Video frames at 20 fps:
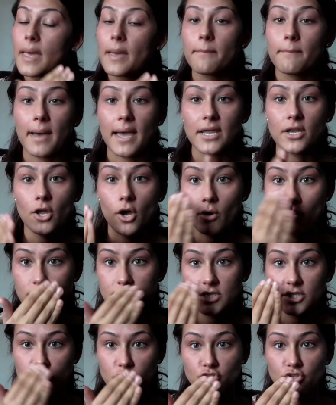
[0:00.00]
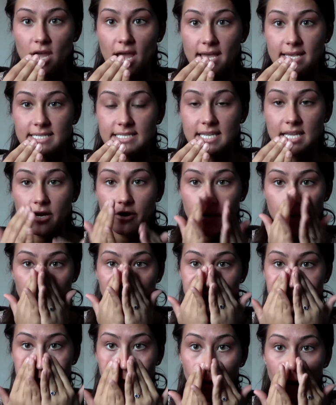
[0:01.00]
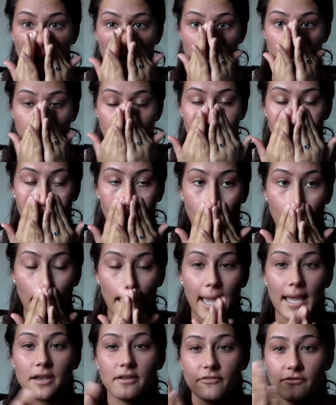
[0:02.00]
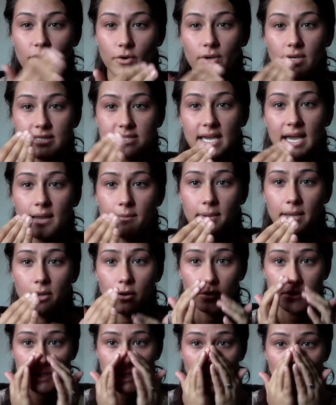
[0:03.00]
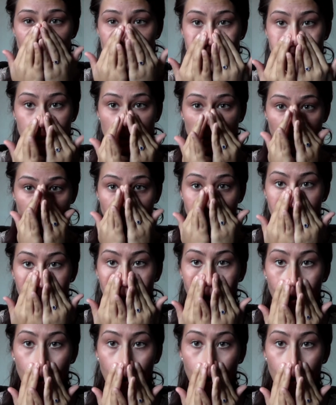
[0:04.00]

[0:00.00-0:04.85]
My nose is the driest area, so I kind of focus on my nose a little bit too.